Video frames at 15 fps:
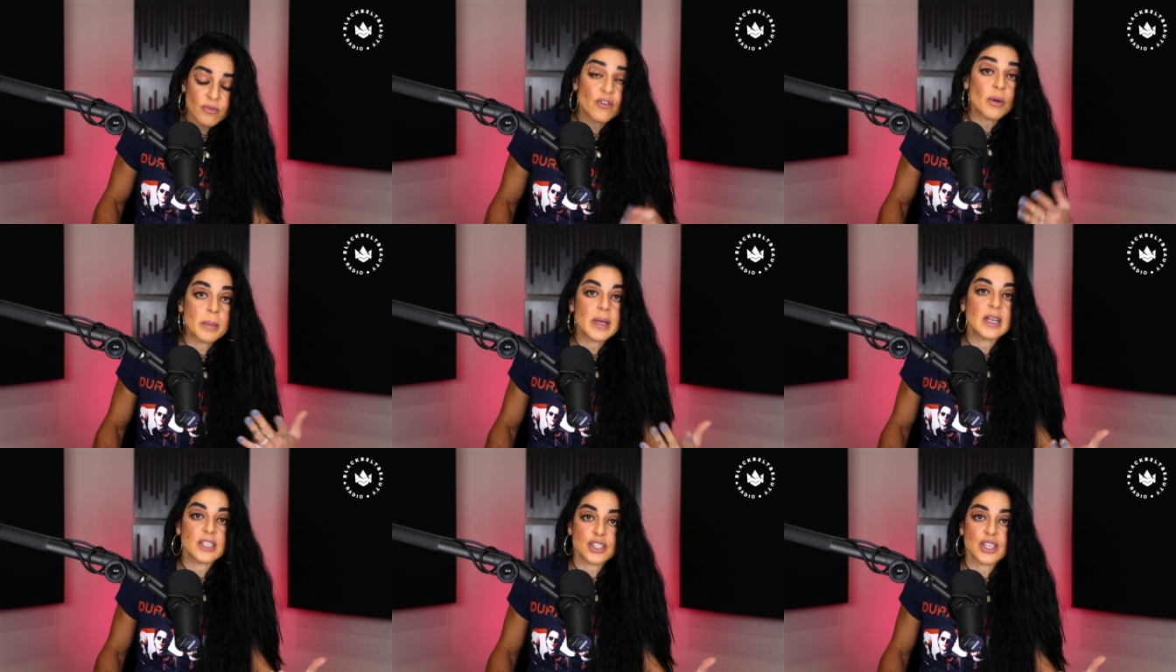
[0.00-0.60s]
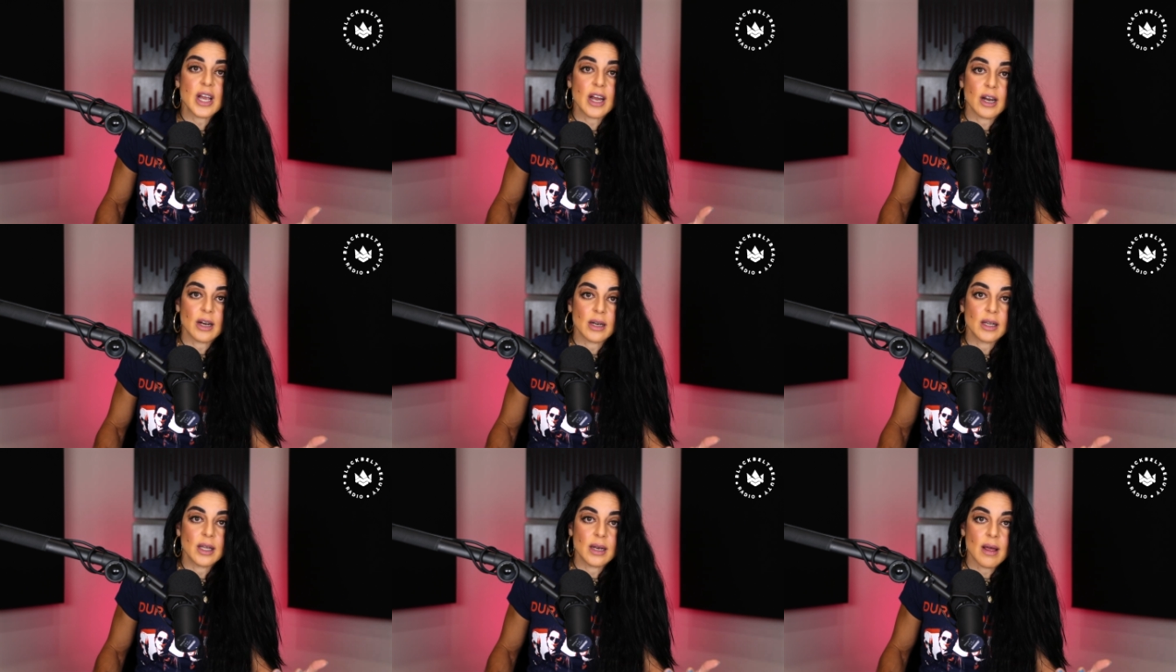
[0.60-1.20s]
for me to
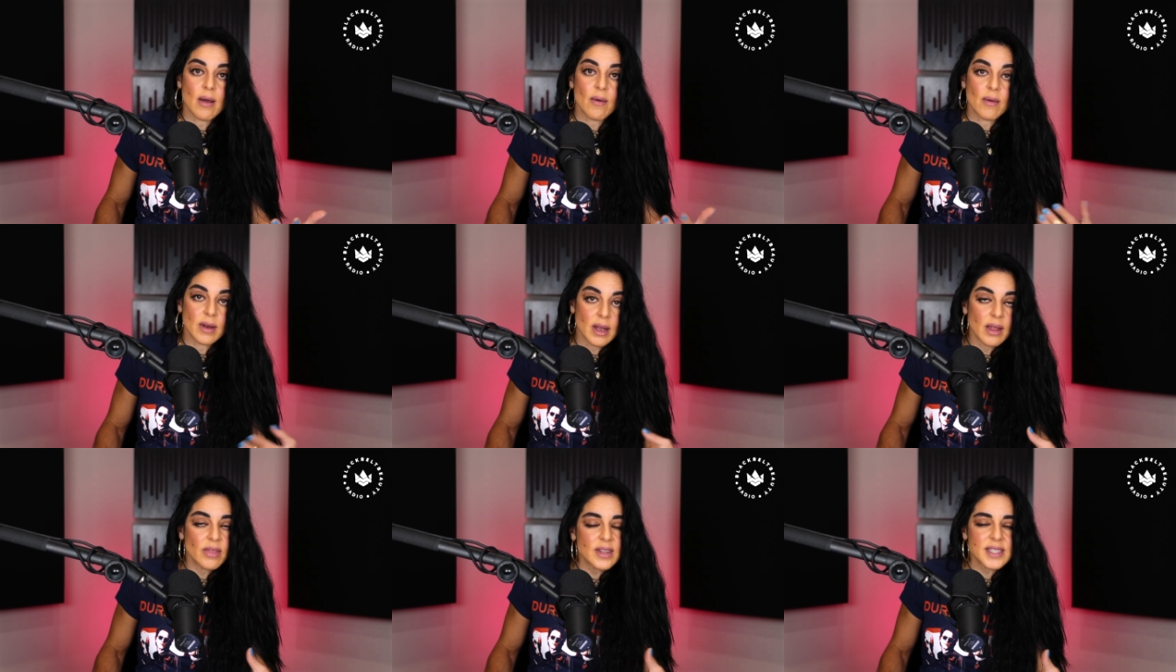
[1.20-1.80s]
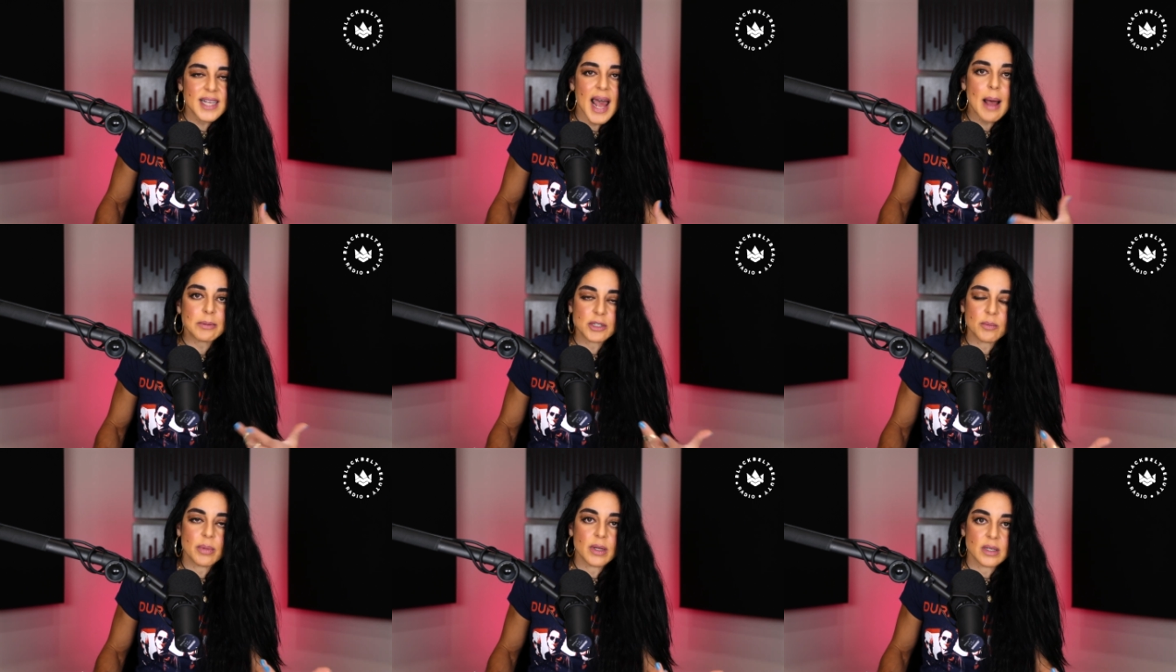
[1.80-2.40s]
share, you know, in this
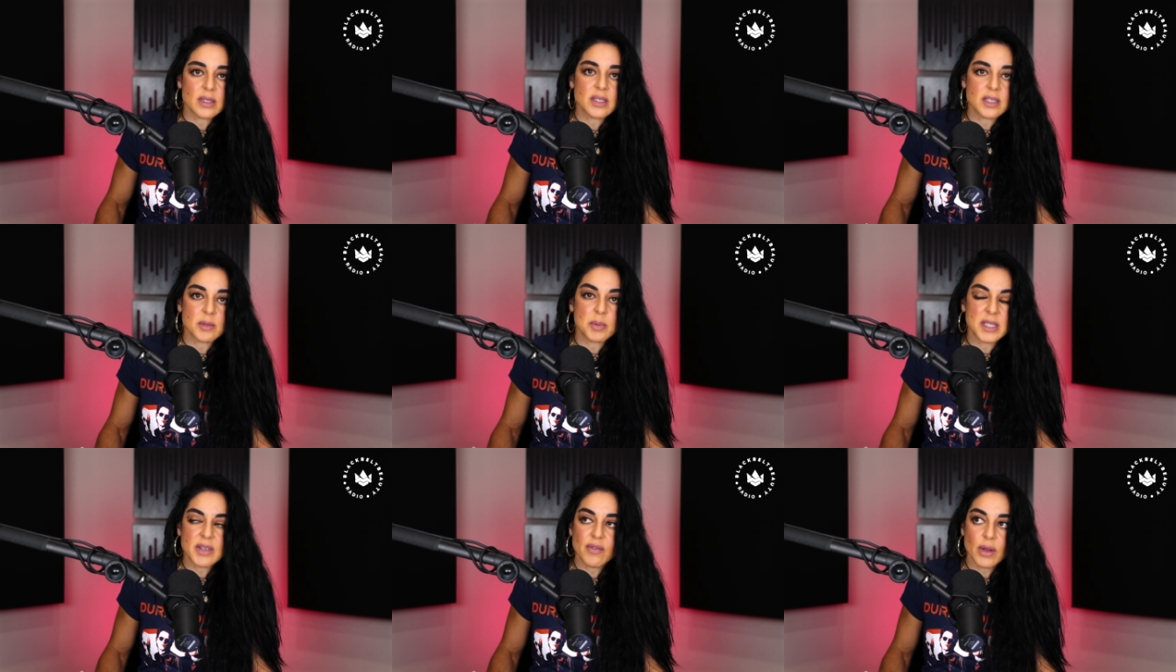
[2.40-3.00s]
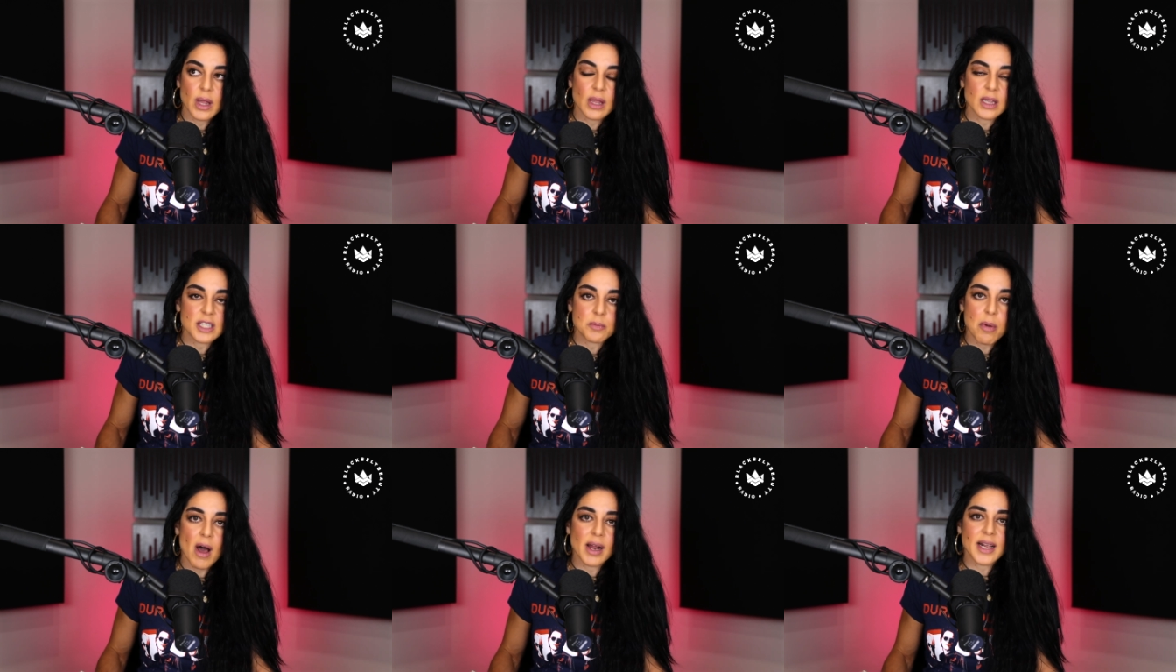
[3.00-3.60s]
caption, but specifically in
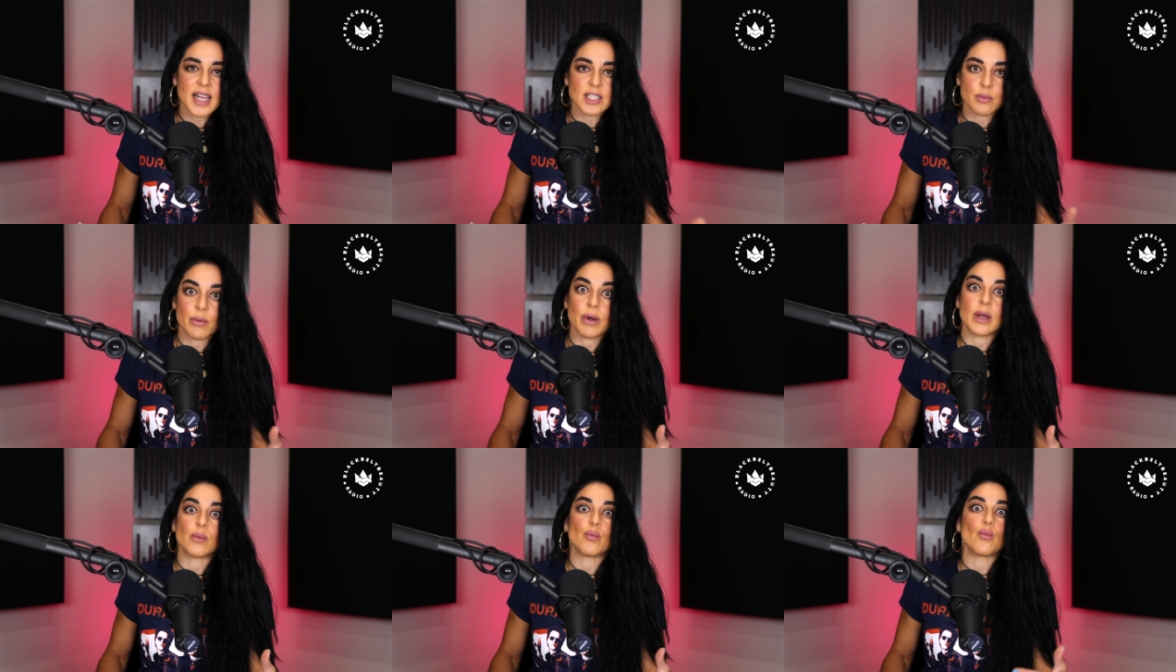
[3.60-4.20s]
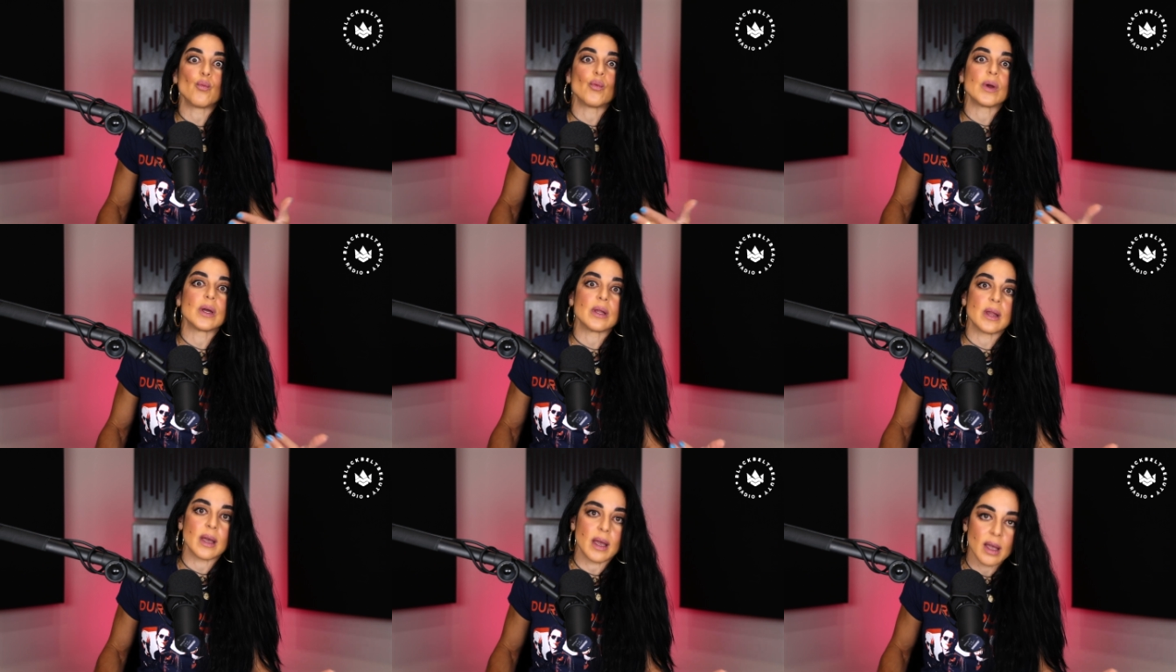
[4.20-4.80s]
this podcast where I can
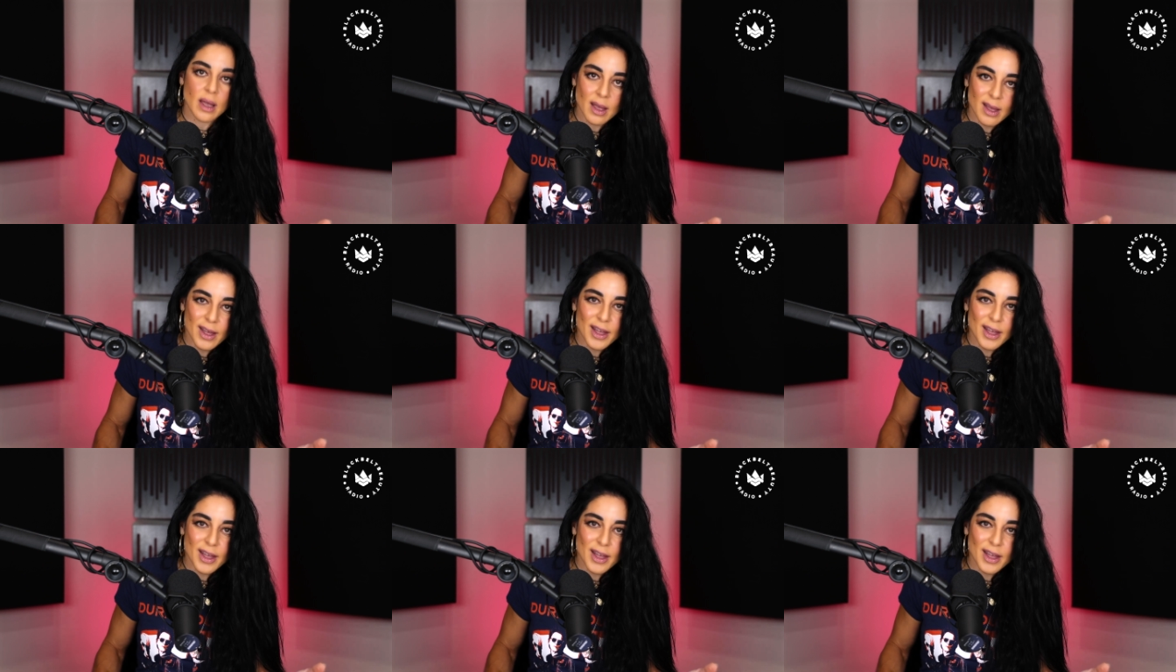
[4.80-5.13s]
really,